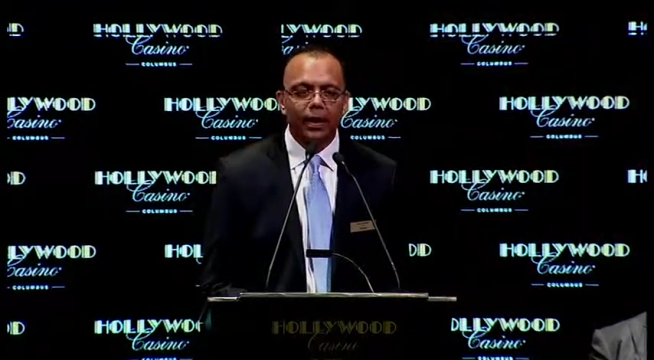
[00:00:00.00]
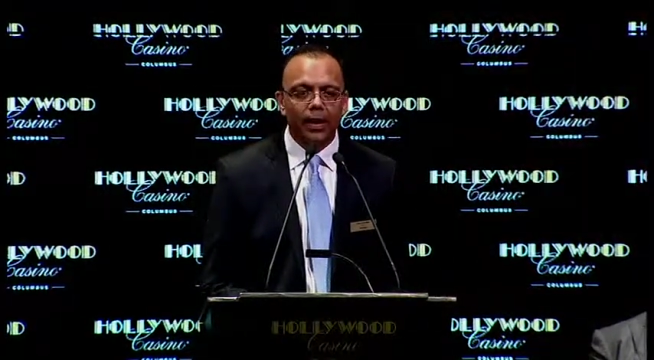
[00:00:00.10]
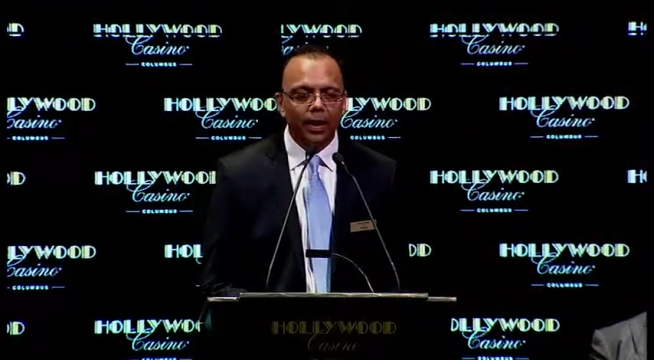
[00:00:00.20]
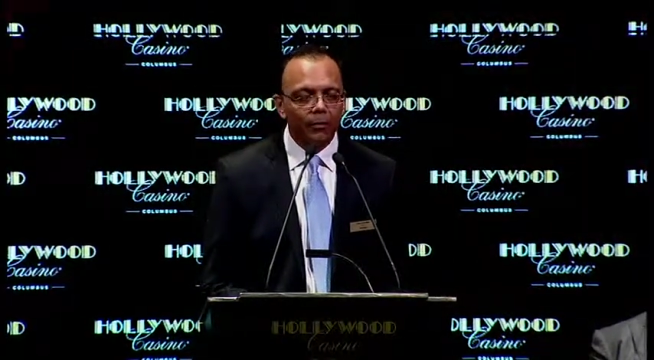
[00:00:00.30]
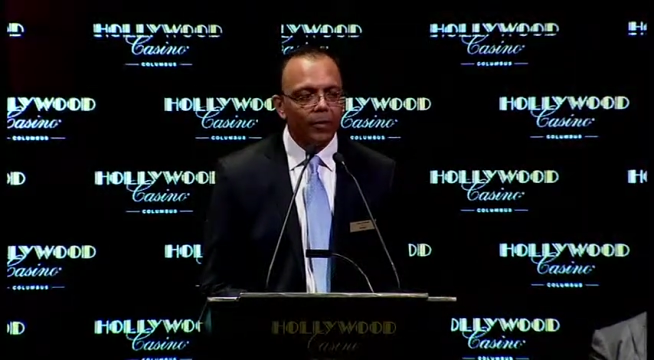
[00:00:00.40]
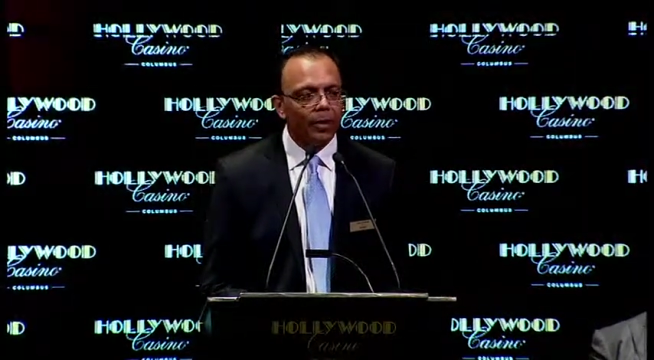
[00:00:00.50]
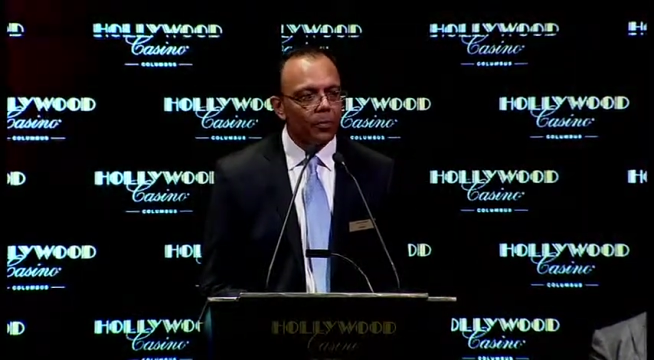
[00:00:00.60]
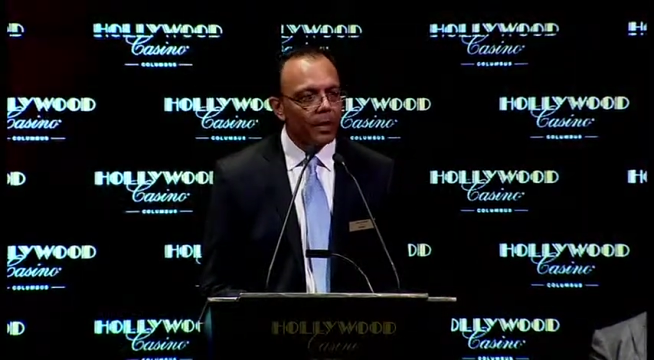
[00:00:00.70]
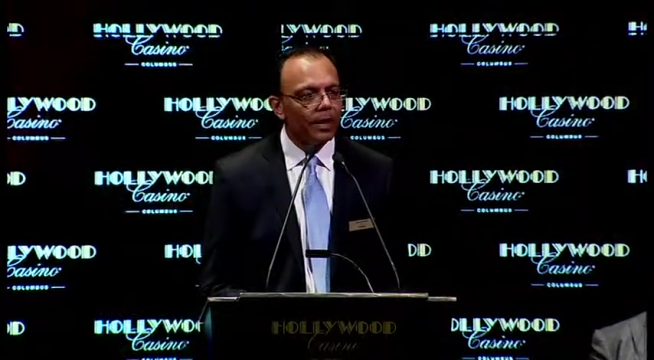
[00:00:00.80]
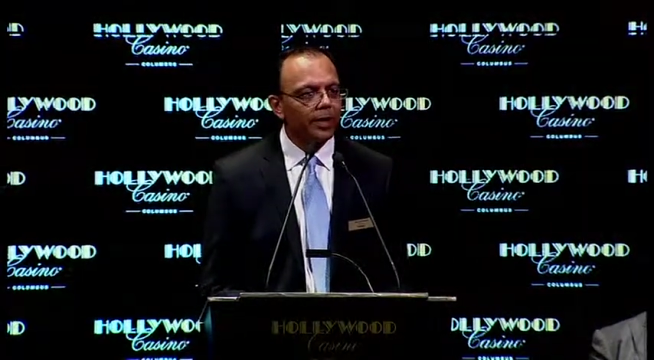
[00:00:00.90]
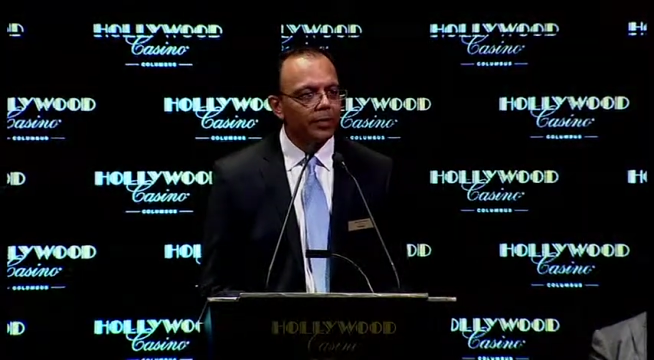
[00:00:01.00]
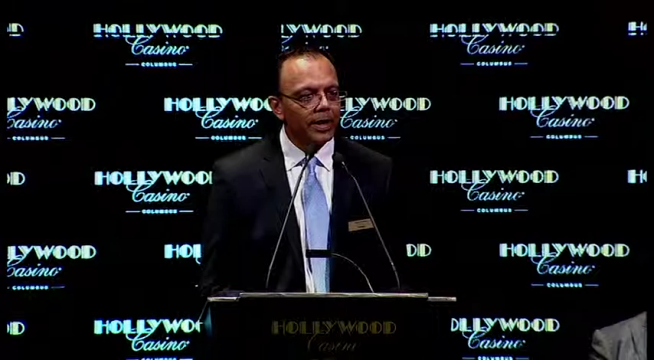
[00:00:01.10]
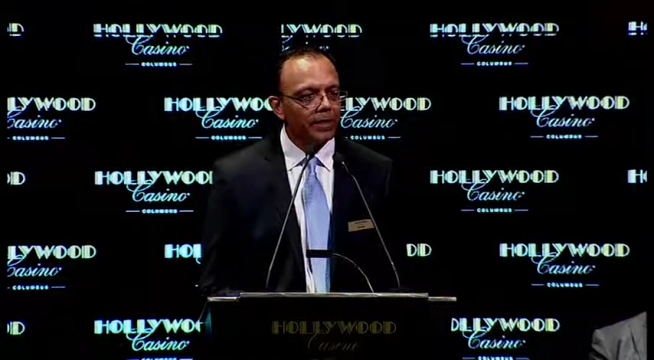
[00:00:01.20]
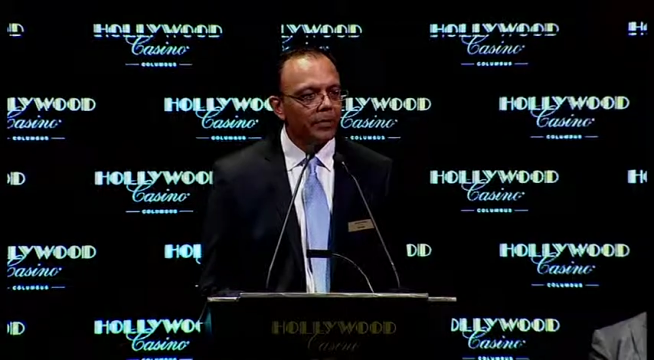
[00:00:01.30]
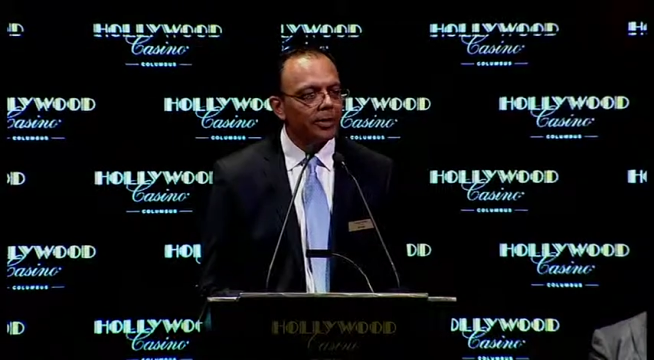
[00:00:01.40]
Everywhere I've
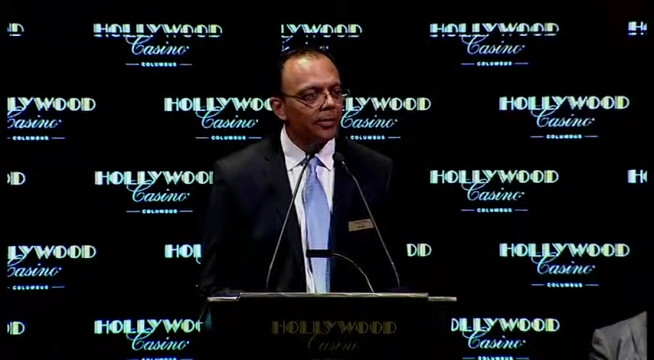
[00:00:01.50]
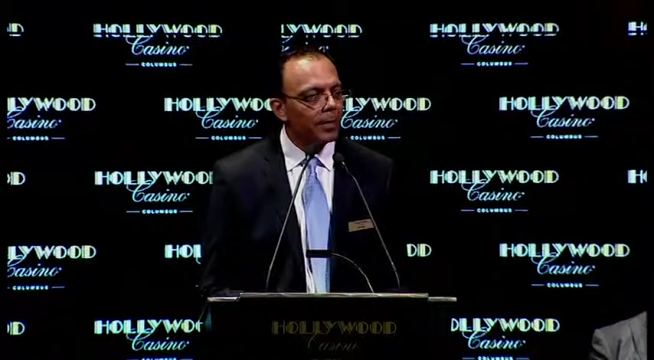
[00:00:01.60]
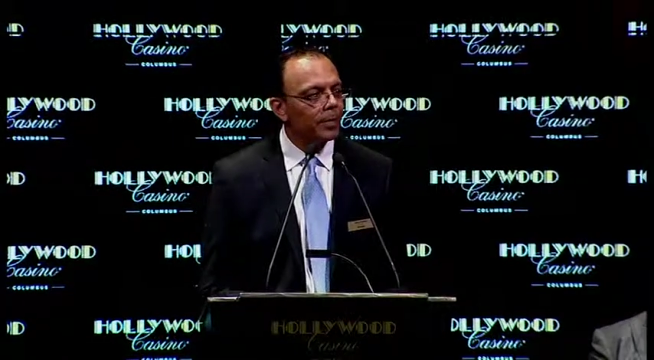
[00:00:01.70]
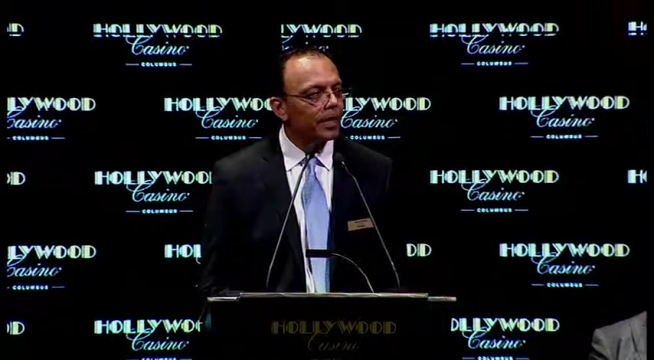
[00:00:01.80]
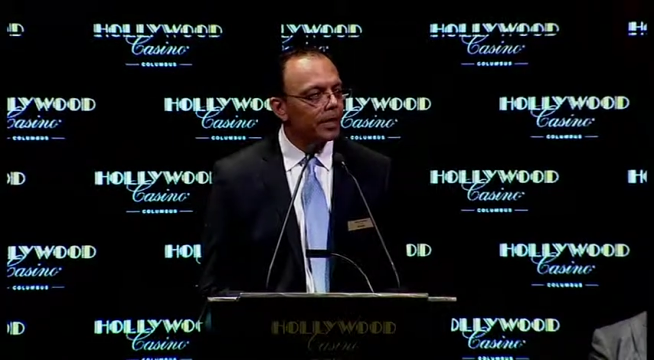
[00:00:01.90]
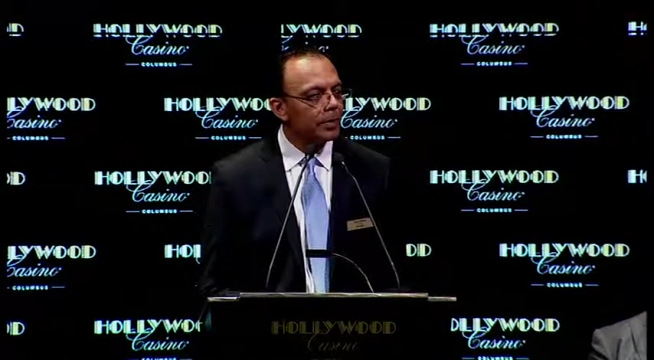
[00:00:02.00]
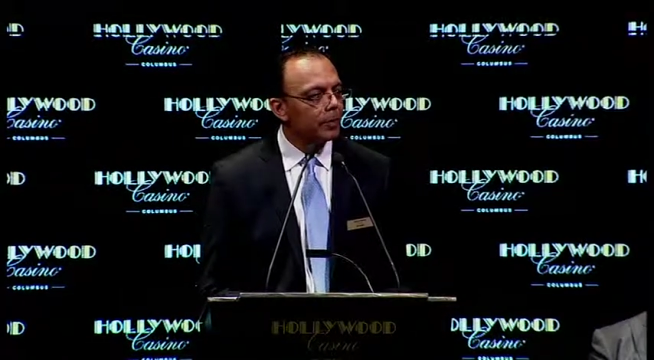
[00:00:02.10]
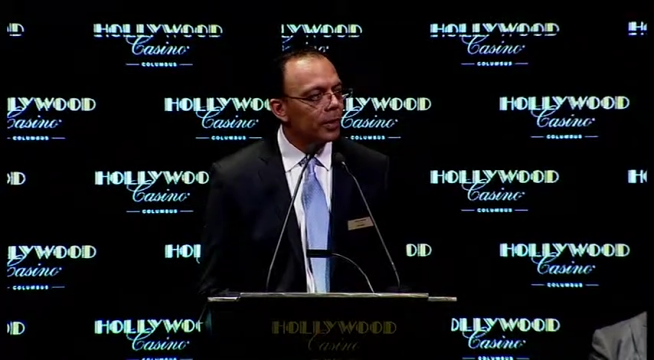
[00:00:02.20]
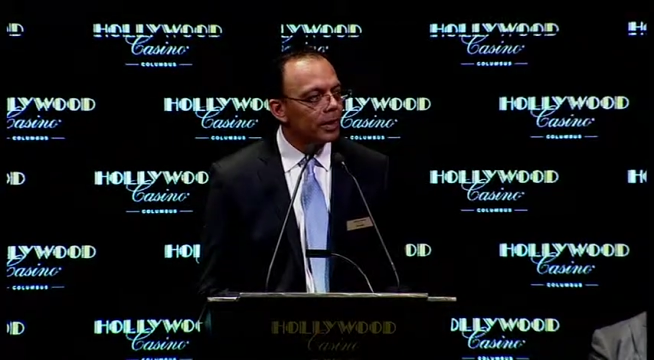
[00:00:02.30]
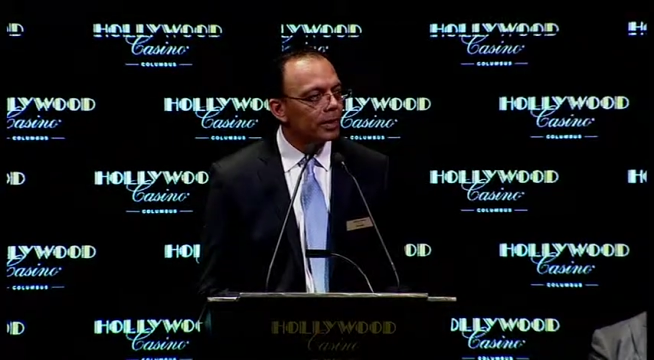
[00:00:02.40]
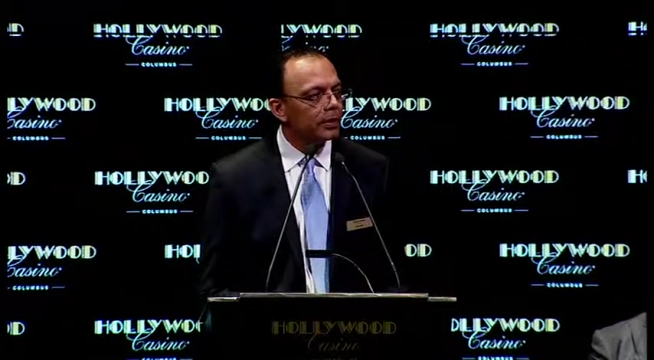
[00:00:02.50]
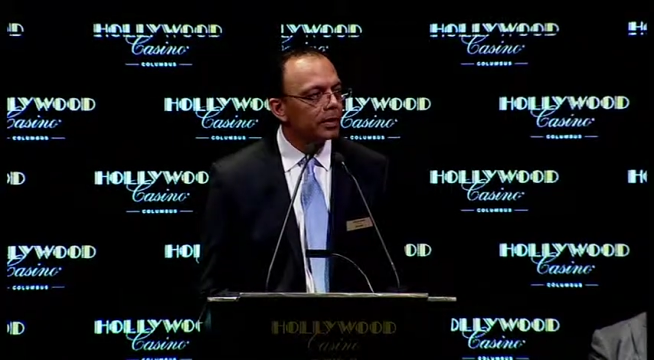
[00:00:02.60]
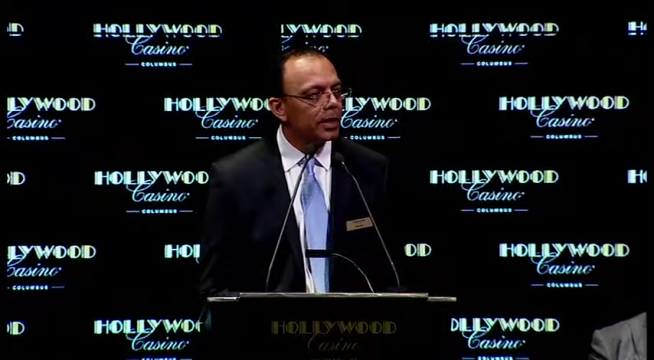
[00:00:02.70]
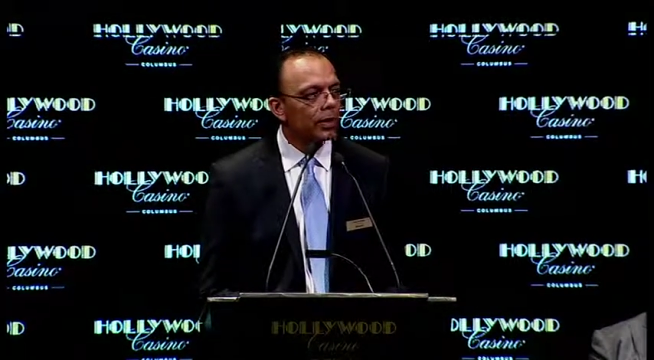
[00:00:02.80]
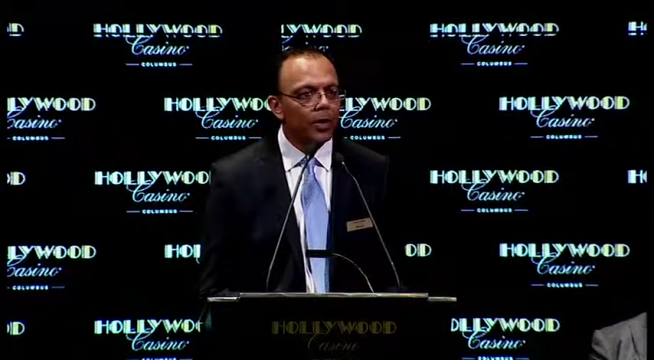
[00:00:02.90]
been, my family has been welcomed
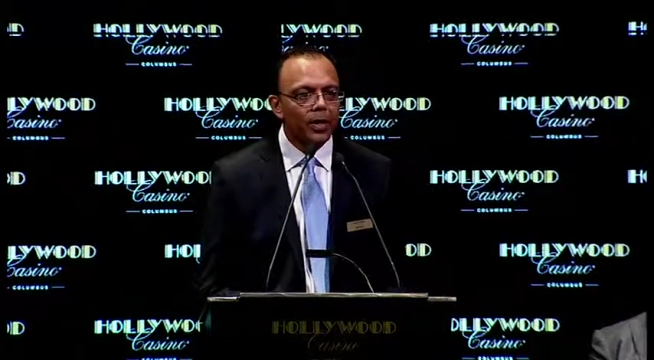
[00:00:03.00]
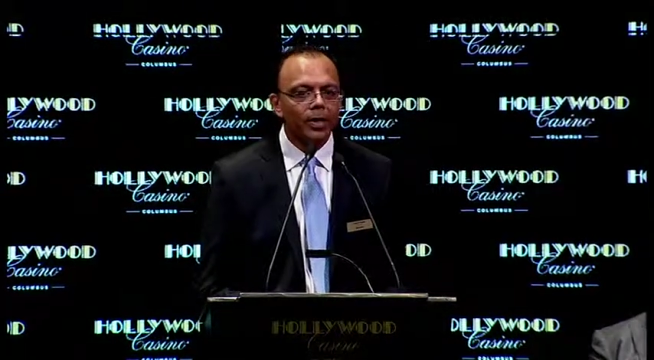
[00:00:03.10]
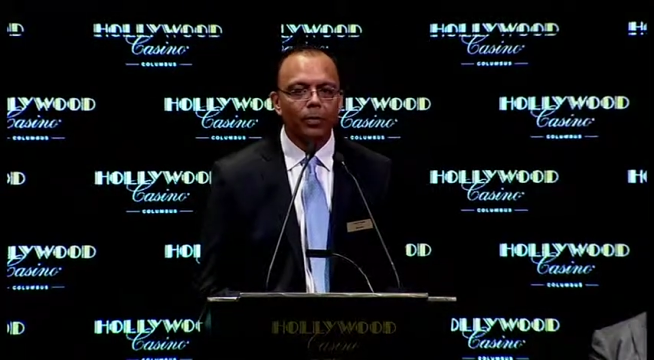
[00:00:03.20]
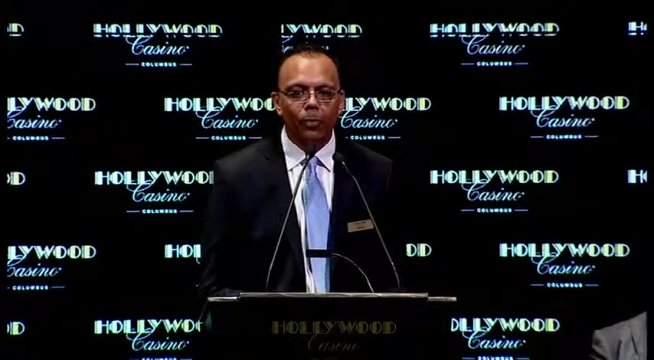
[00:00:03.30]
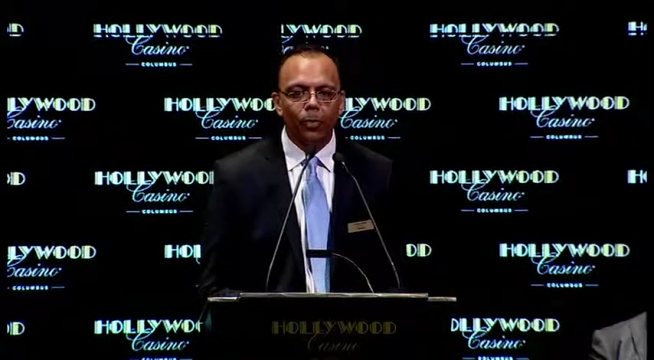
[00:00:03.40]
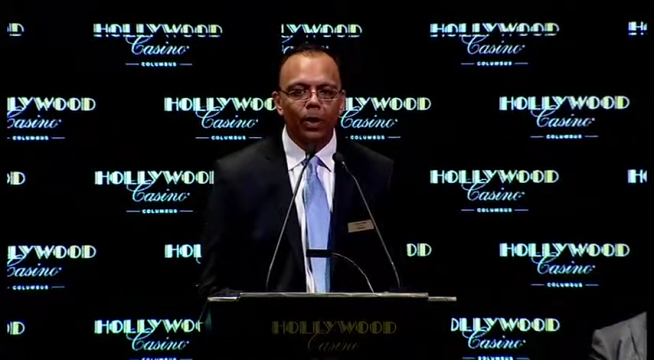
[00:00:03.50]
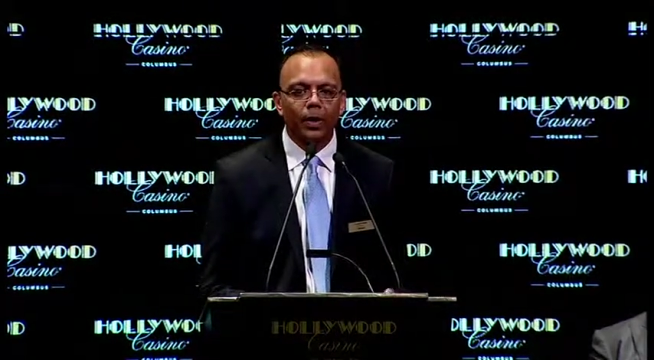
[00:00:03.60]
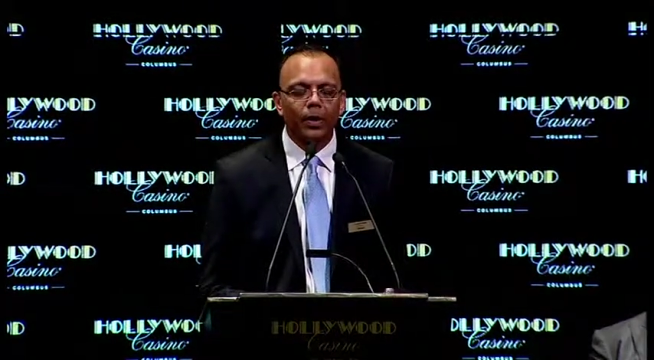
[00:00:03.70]
across the board,